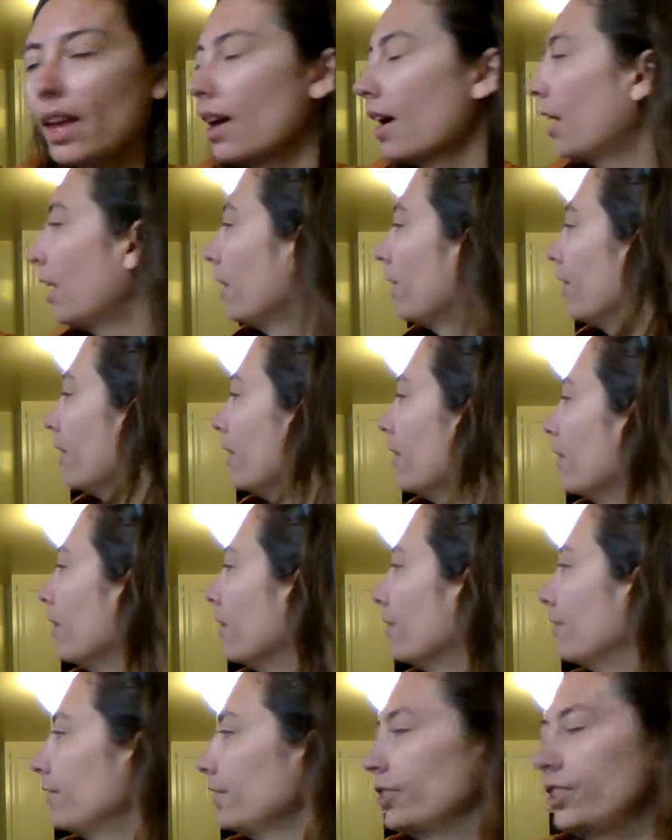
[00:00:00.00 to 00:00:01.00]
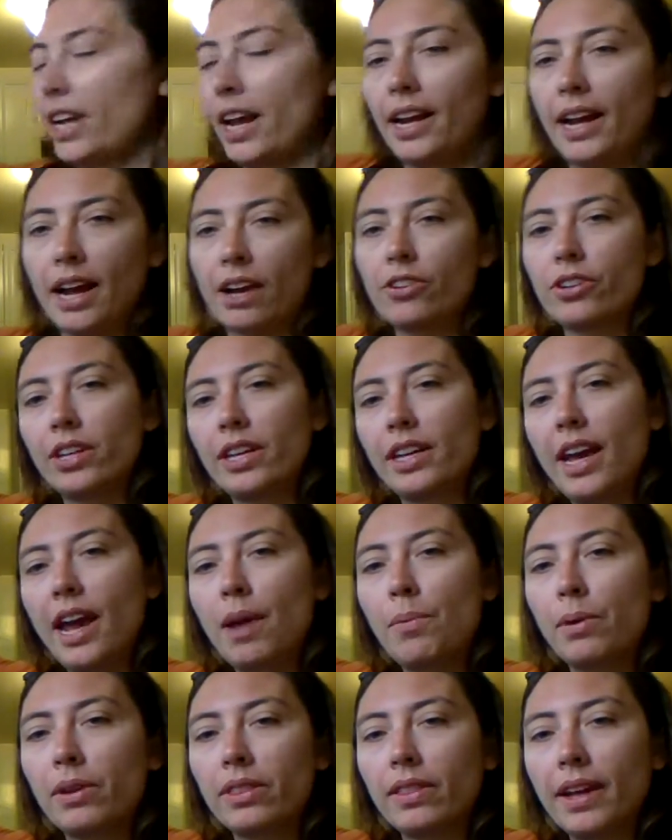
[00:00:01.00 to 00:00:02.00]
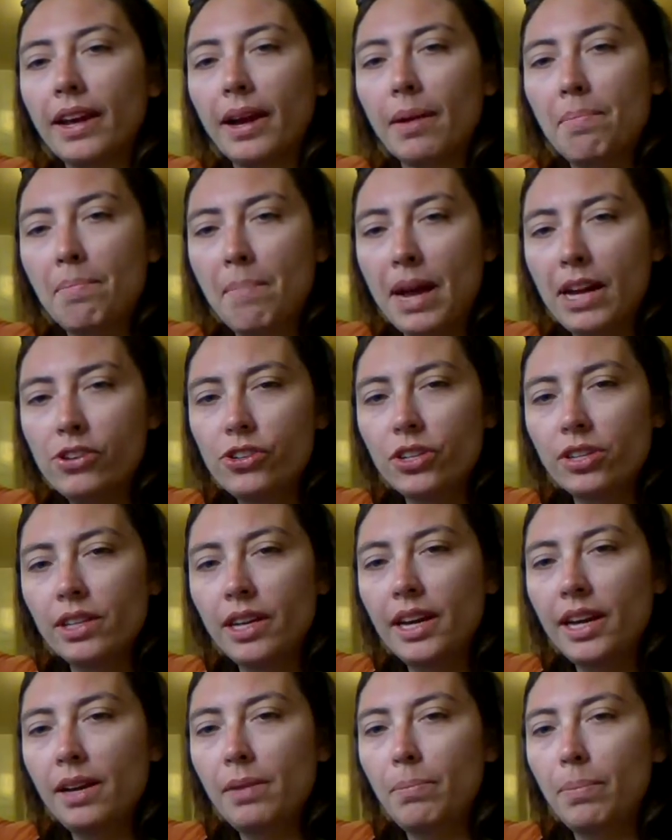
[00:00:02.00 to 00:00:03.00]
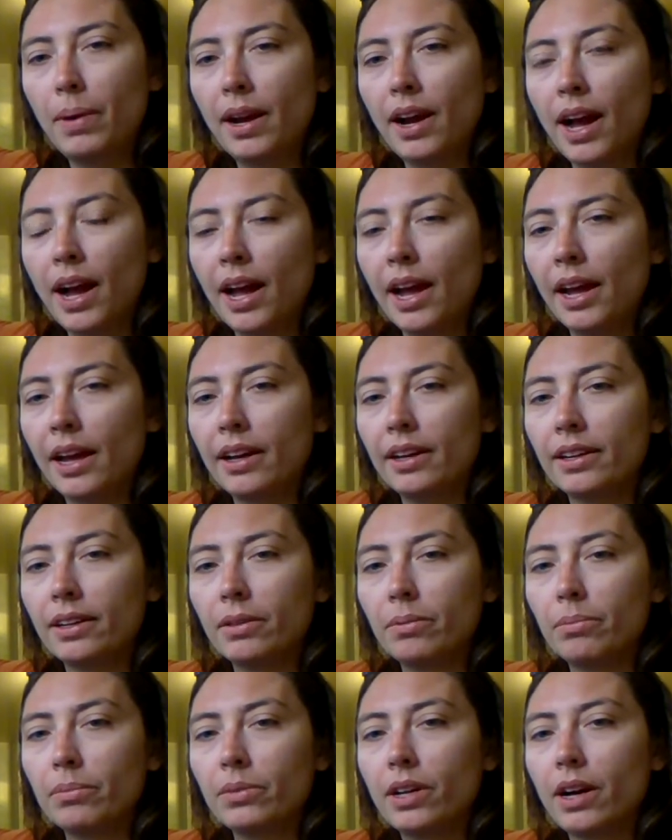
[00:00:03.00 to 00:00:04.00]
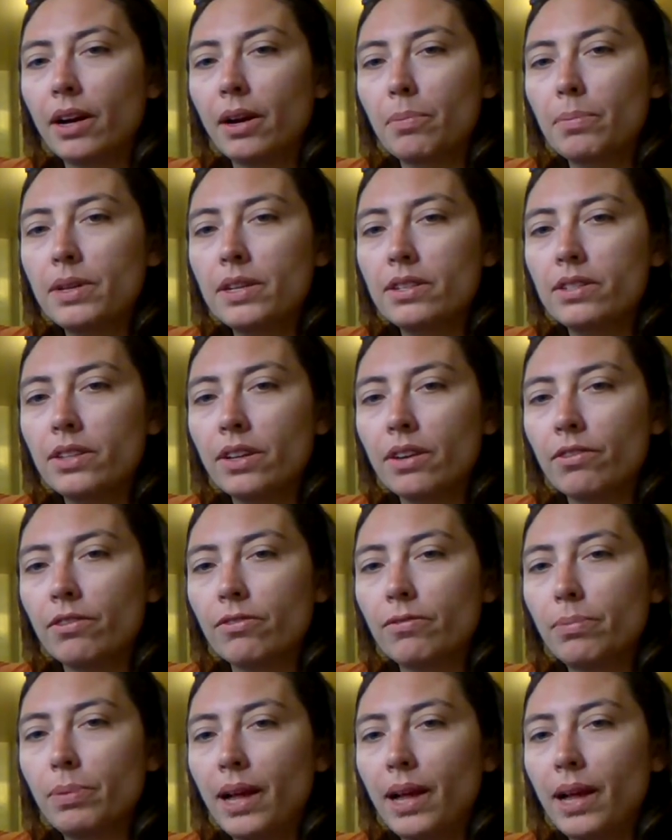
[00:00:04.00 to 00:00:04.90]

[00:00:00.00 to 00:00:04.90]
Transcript: The fish tank actually came with like a mesh lid, but I got a piece of